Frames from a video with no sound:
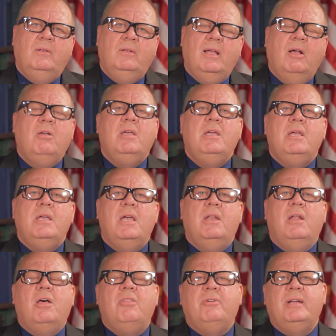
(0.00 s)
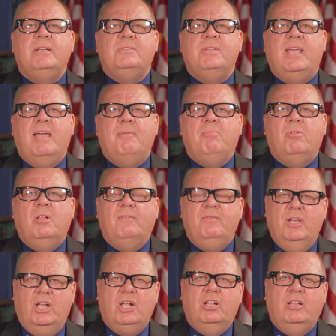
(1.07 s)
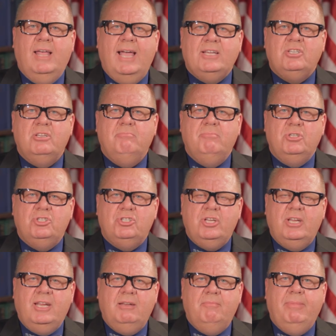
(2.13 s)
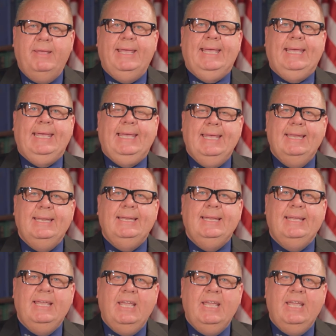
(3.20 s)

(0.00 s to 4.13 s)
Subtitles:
Now, another example of the collection machine being in